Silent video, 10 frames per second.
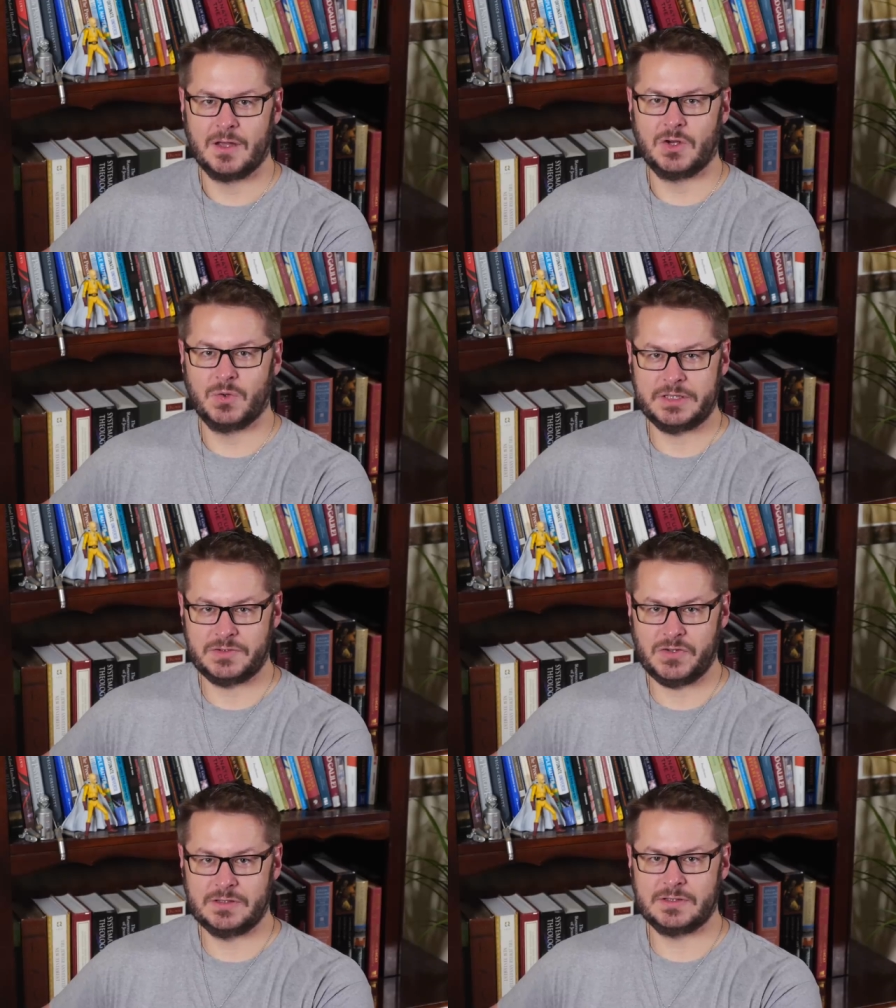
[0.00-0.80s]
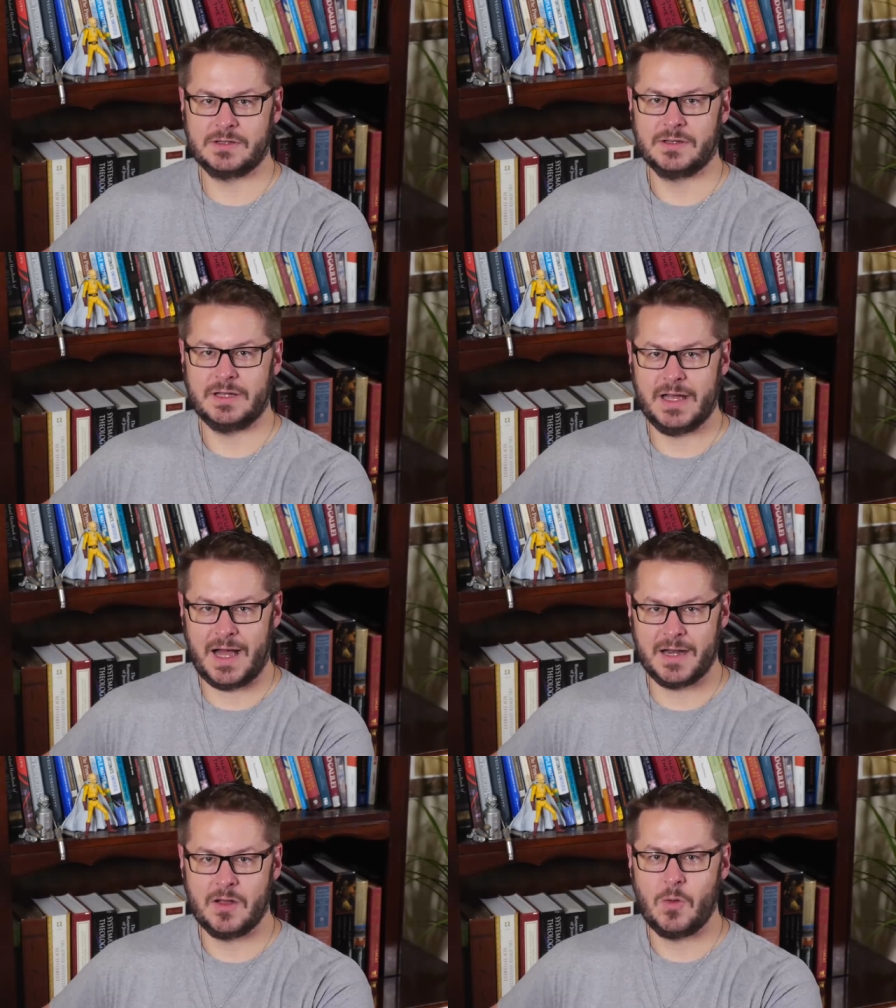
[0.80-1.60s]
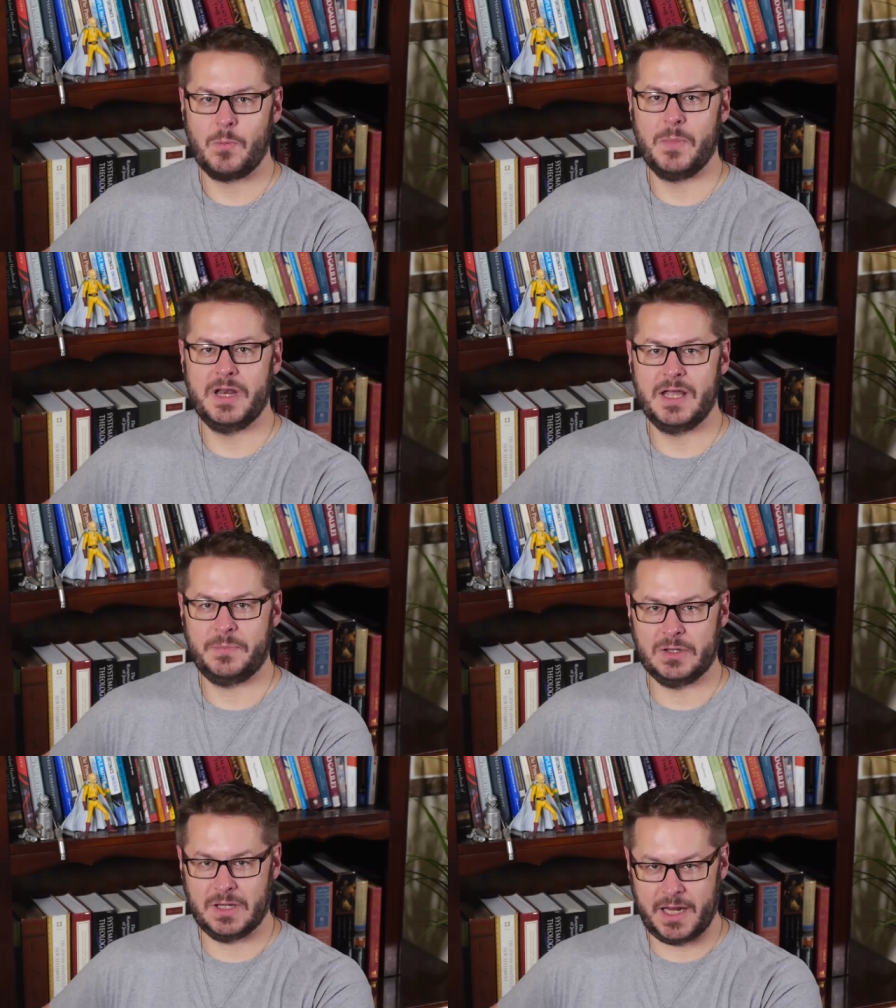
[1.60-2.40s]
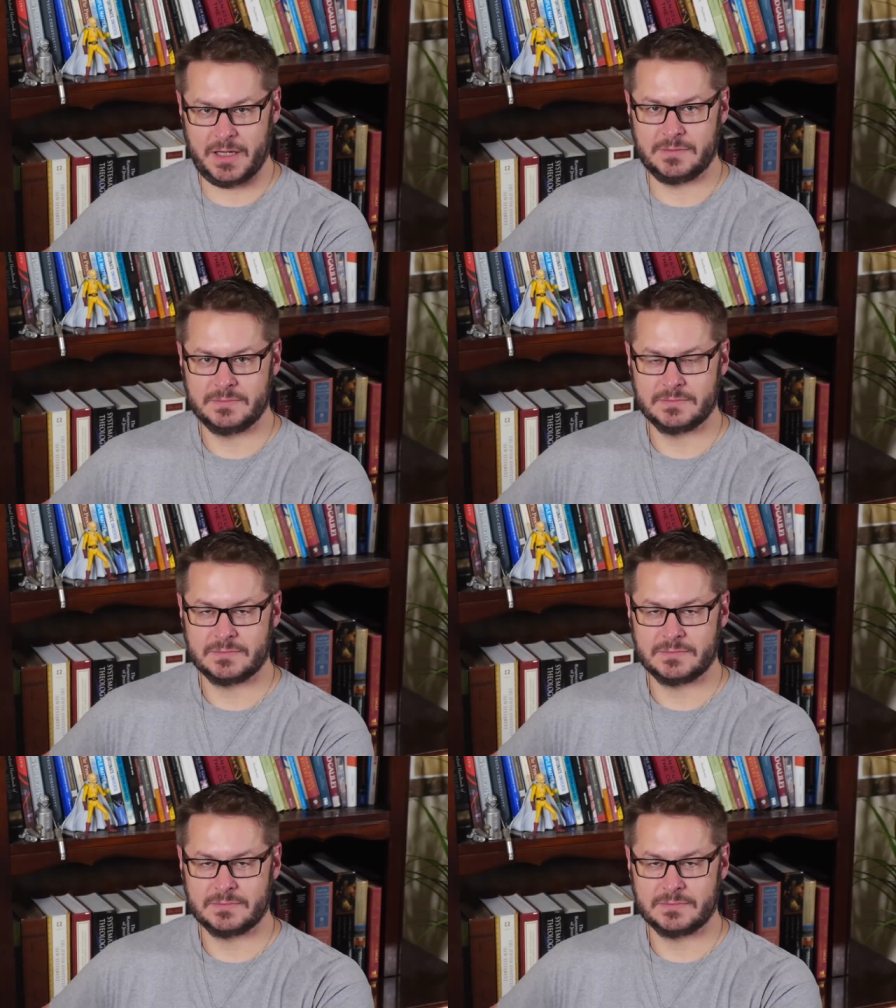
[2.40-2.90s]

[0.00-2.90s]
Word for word: Christians got manipulated.